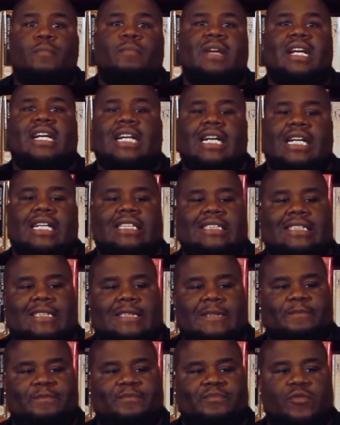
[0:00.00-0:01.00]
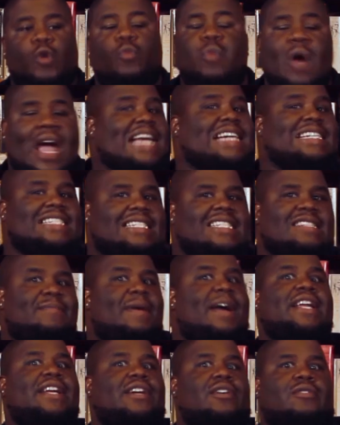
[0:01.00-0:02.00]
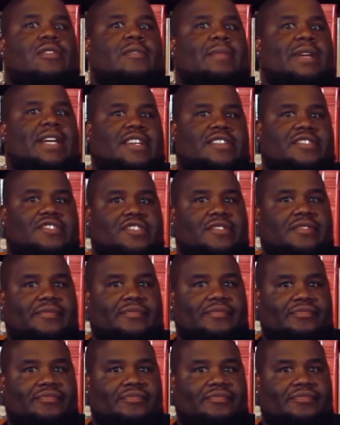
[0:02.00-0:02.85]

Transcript: Because where is this money going, bitch?